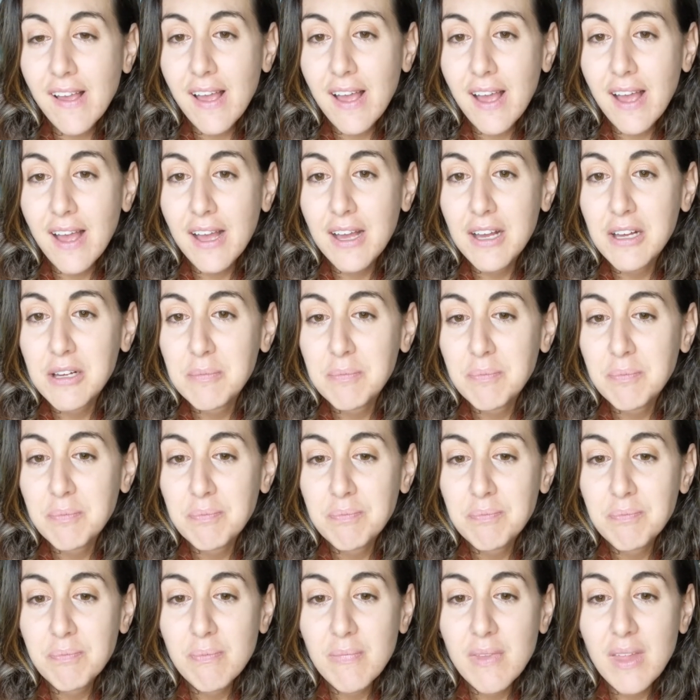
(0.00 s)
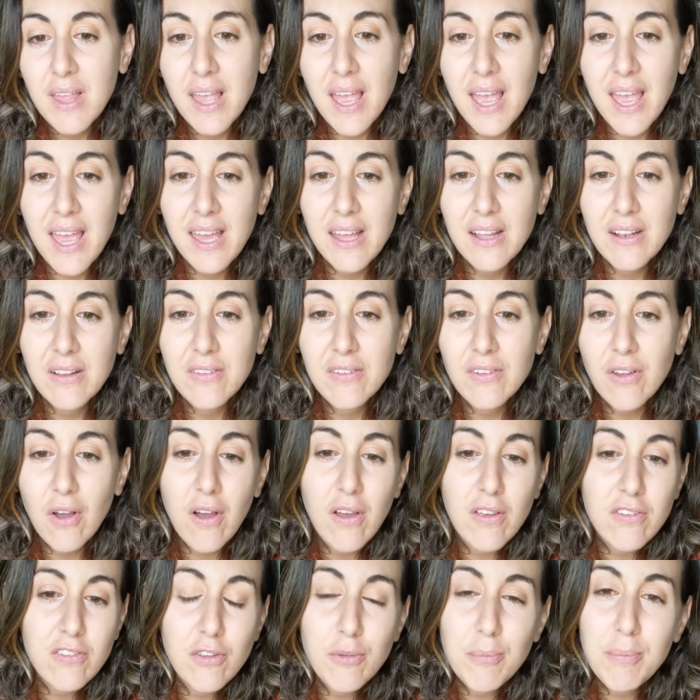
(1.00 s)
and
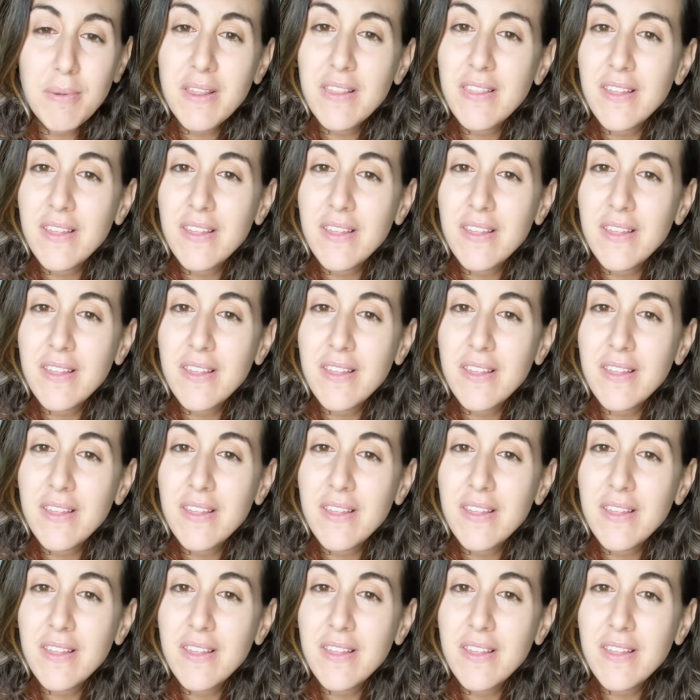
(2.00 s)
also be